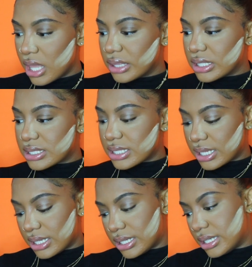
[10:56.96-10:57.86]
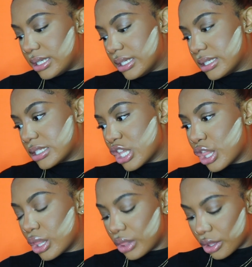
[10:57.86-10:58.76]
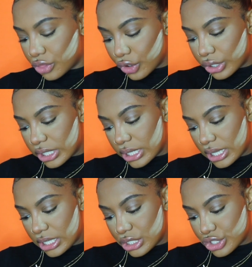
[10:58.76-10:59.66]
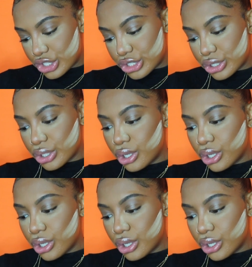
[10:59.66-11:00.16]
This is the 30-inch